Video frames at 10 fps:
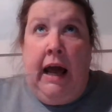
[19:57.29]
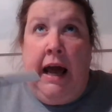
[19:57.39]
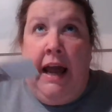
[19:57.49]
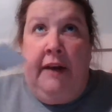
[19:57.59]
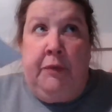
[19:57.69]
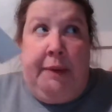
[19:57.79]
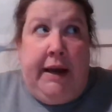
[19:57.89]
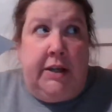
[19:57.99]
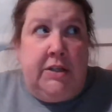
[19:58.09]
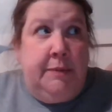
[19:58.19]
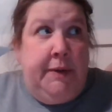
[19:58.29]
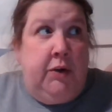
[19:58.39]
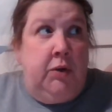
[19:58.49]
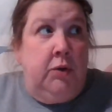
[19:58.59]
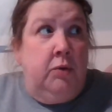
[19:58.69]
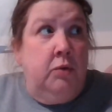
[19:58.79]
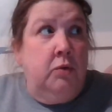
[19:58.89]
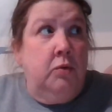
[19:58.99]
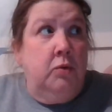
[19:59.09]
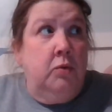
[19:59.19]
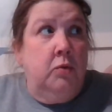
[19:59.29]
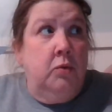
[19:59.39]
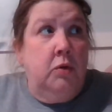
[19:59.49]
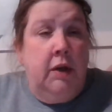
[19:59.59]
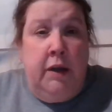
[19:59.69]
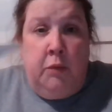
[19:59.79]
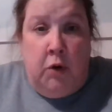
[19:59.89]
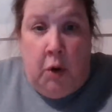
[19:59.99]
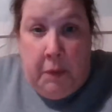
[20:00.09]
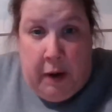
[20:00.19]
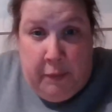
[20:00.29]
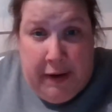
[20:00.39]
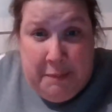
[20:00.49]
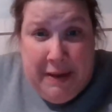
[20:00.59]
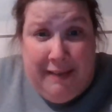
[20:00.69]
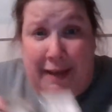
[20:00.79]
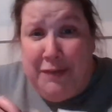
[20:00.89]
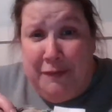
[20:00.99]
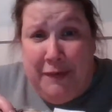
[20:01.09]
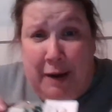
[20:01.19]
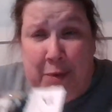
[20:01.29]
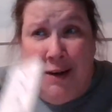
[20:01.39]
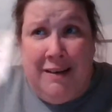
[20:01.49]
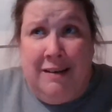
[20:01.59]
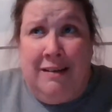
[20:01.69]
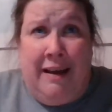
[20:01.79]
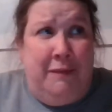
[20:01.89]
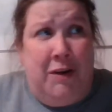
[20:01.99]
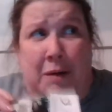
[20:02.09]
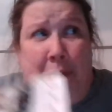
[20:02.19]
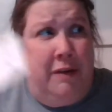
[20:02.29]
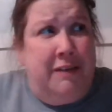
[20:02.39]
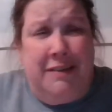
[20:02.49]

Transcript: I have a package to mail you. it will go out when I mail out the fabric, and I have a couple other